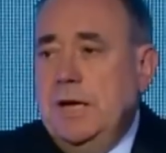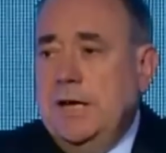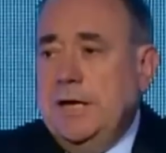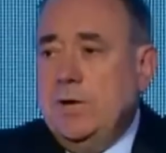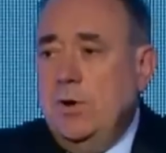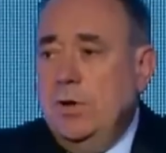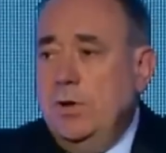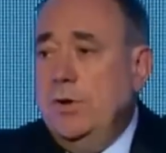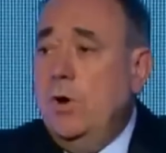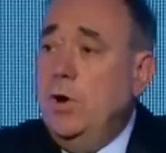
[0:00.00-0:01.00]
and I call
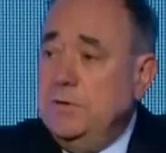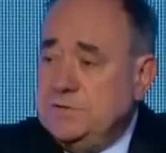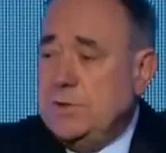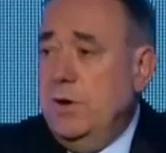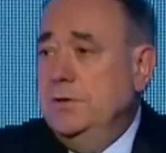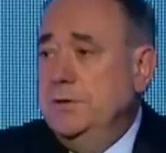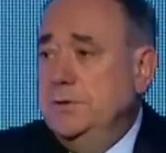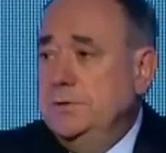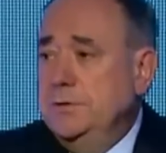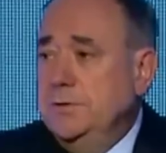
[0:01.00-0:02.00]
on all of
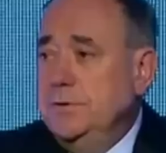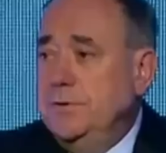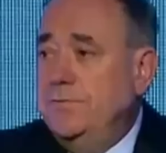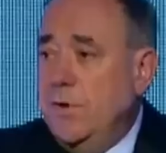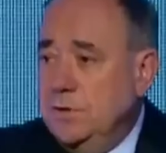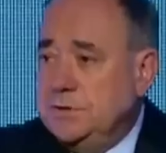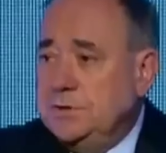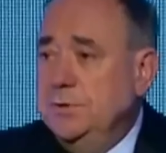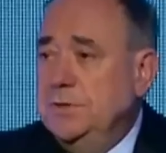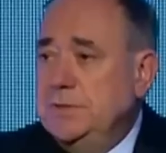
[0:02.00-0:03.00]
Scotland to follow
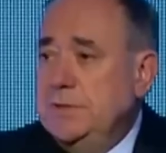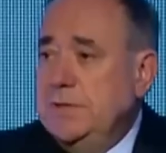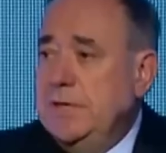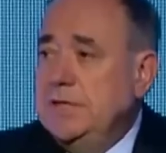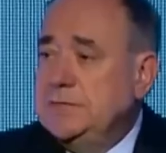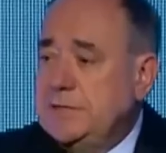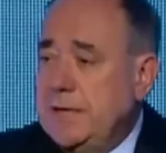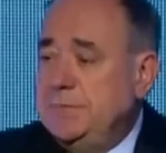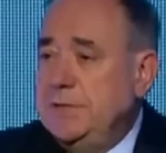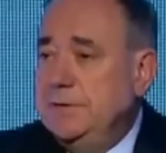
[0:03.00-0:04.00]
suit in
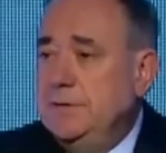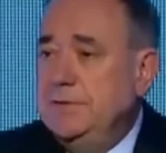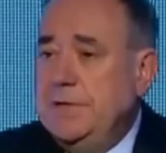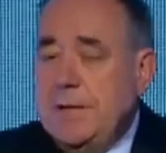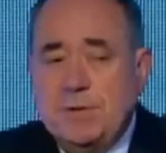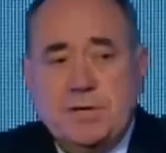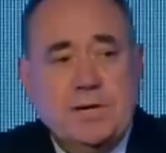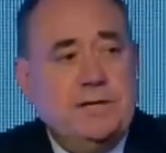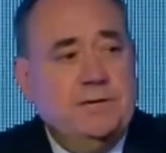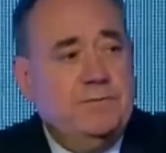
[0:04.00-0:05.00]
accepting the
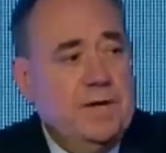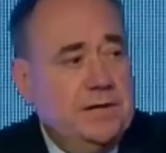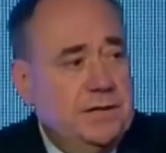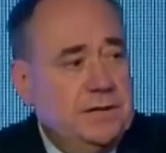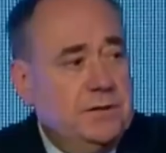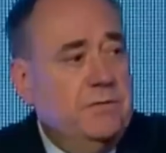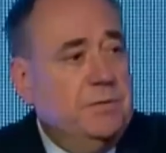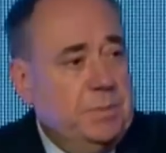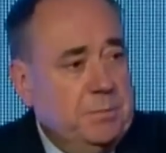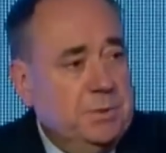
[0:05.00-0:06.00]
democratic verdict of
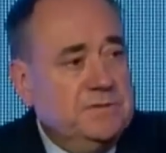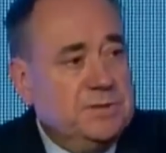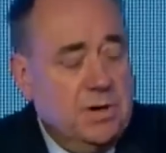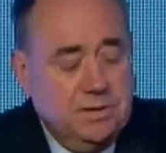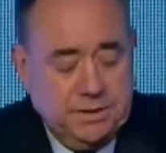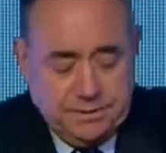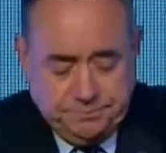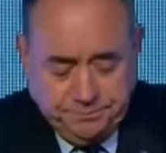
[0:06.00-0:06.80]
the people of Scotland.